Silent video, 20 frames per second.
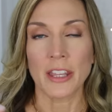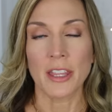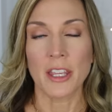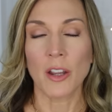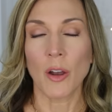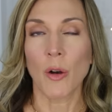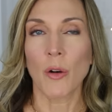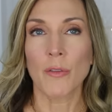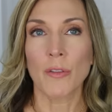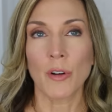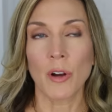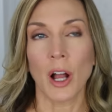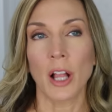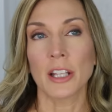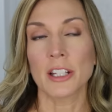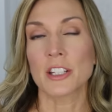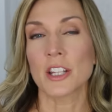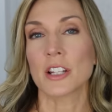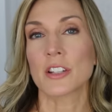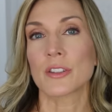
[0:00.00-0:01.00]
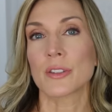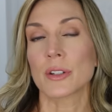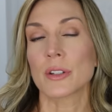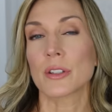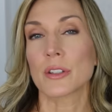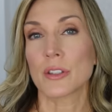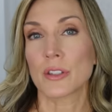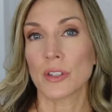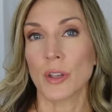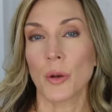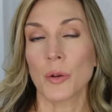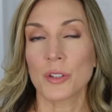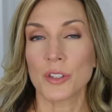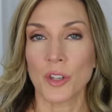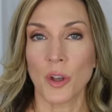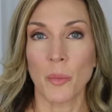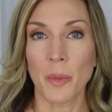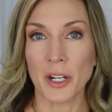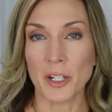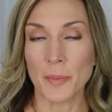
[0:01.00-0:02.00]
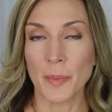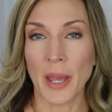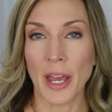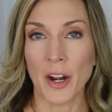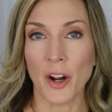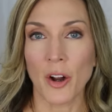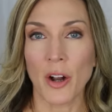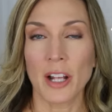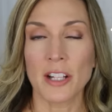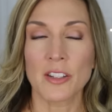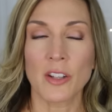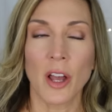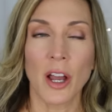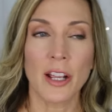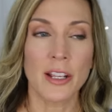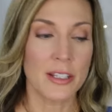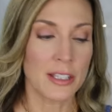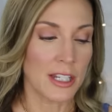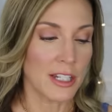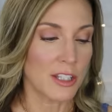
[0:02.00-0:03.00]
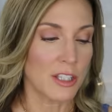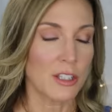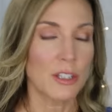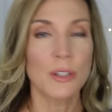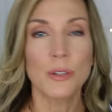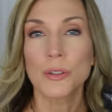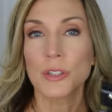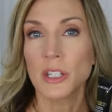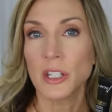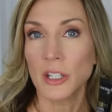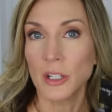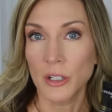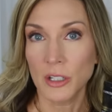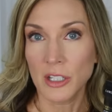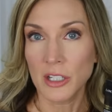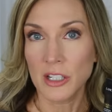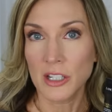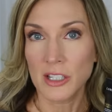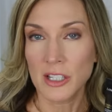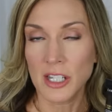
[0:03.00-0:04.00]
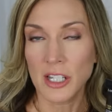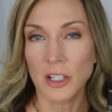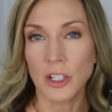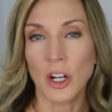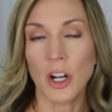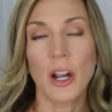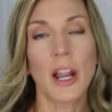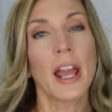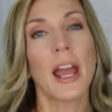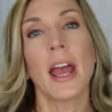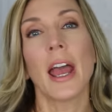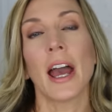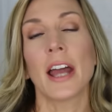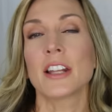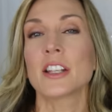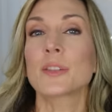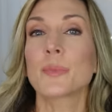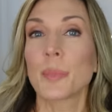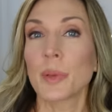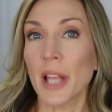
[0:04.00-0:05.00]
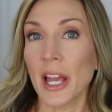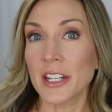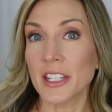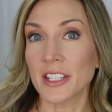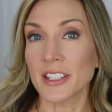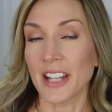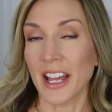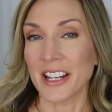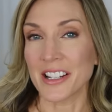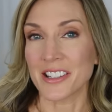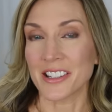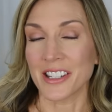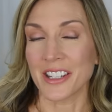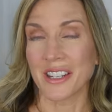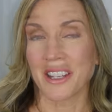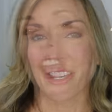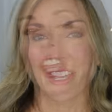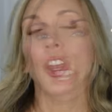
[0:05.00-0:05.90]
I think overall it just looks so, so much better as long as it's using a good concealer and is blended nicely.